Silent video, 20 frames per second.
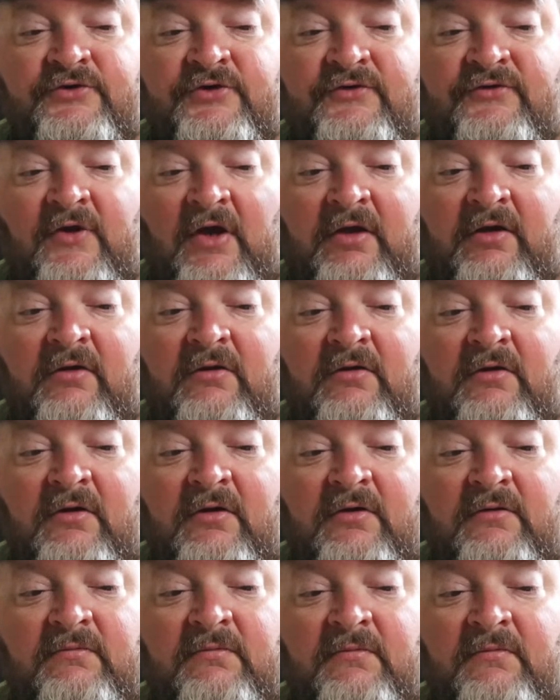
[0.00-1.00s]
just like you
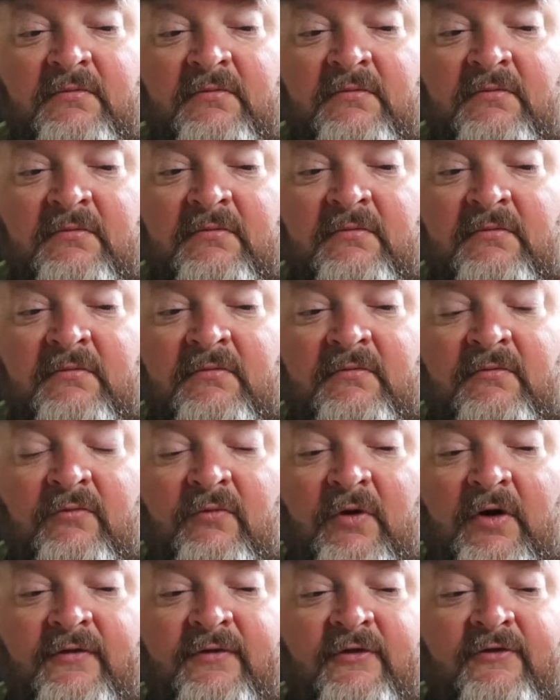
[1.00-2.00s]
could
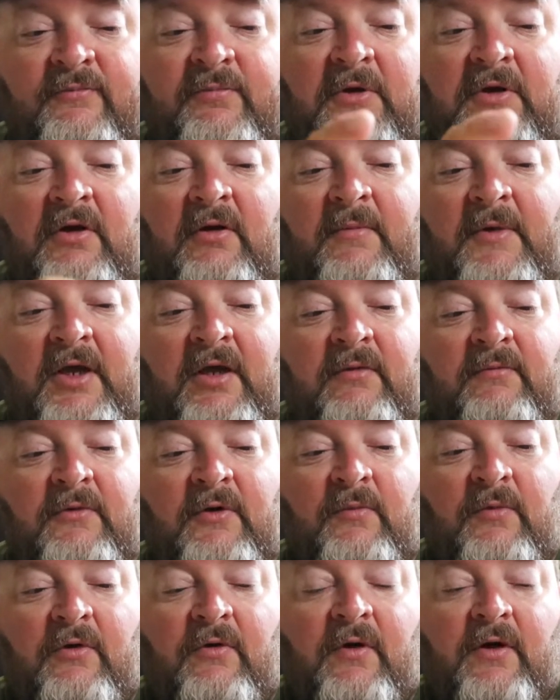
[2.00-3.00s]
with the spinner bait.
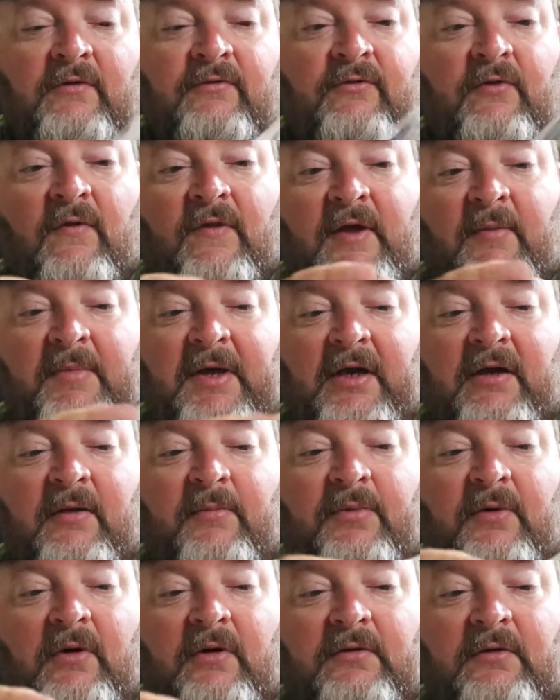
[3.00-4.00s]
But we'll go ahead and throw that back
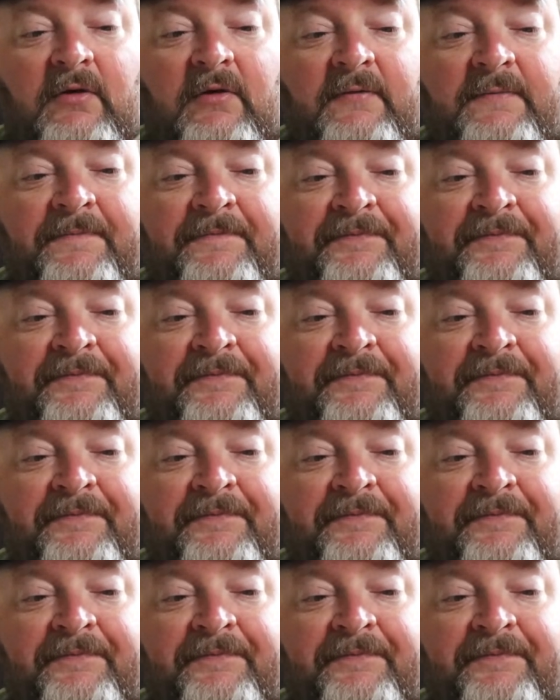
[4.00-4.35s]
up on there.